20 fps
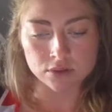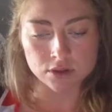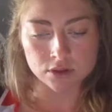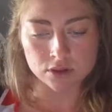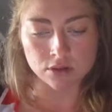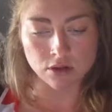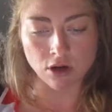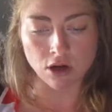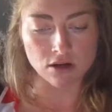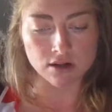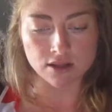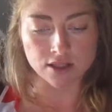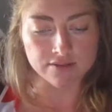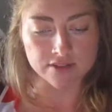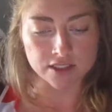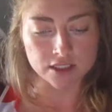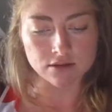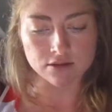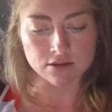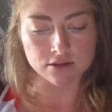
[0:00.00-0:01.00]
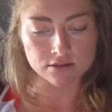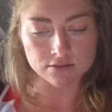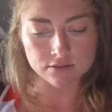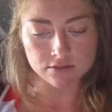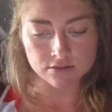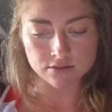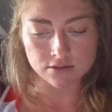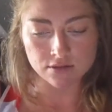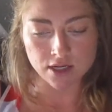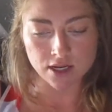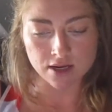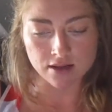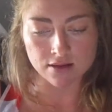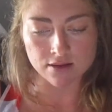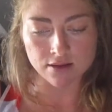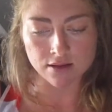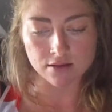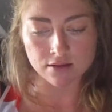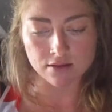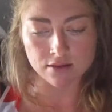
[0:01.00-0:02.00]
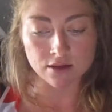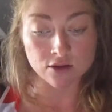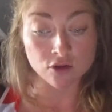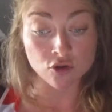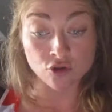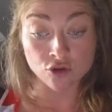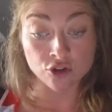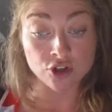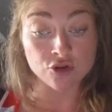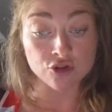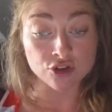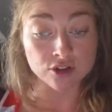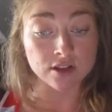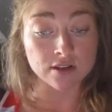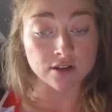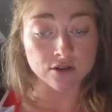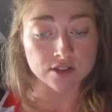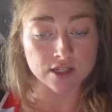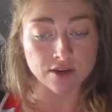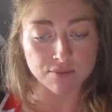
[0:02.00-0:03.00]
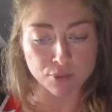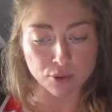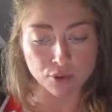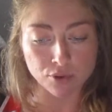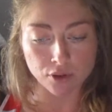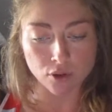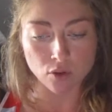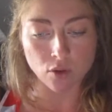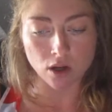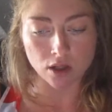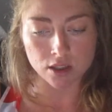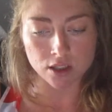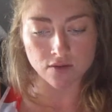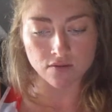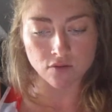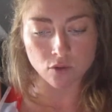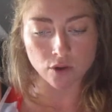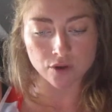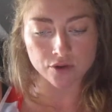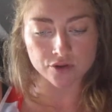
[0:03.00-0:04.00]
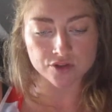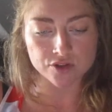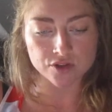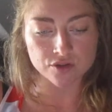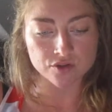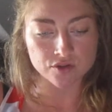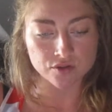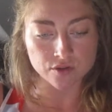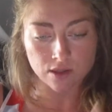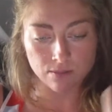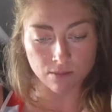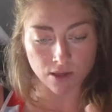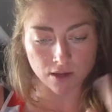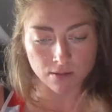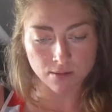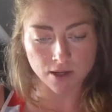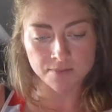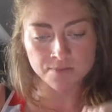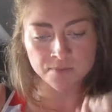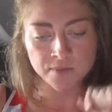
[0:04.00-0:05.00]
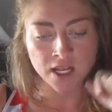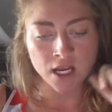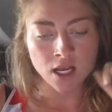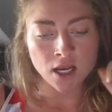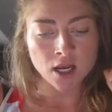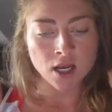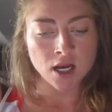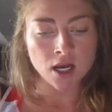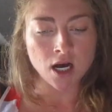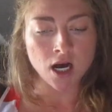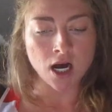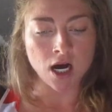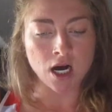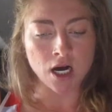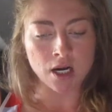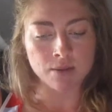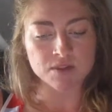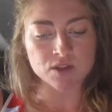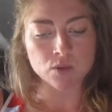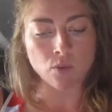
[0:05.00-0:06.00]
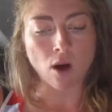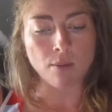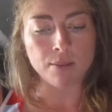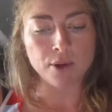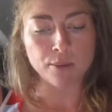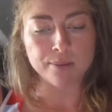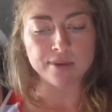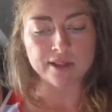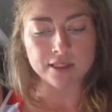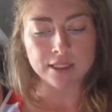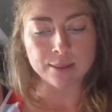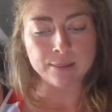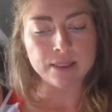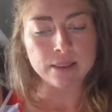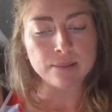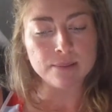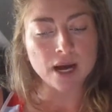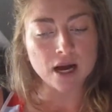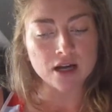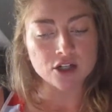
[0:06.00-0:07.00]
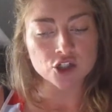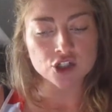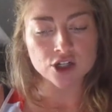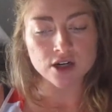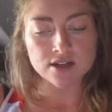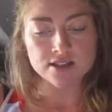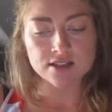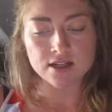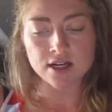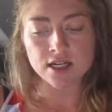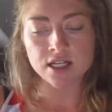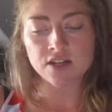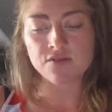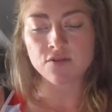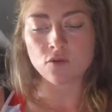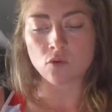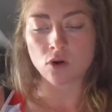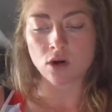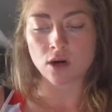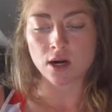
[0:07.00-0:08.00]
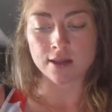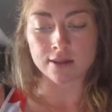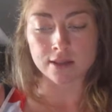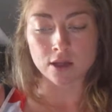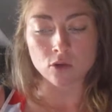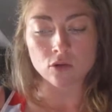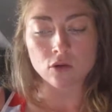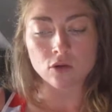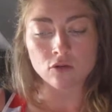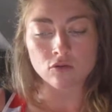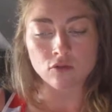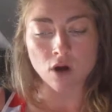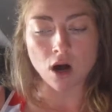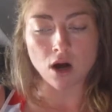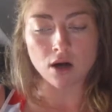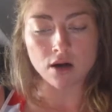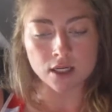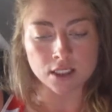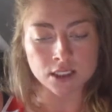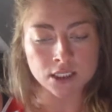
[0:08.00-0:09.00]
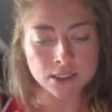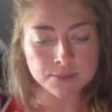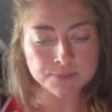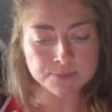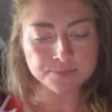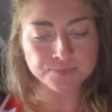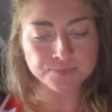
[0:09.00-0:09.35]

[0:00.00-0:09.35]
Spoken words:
not living or anything. Usually those have poor quality of oil too, so keep that in mind. Swap out Billy B pasteurized honey for a local raw honey.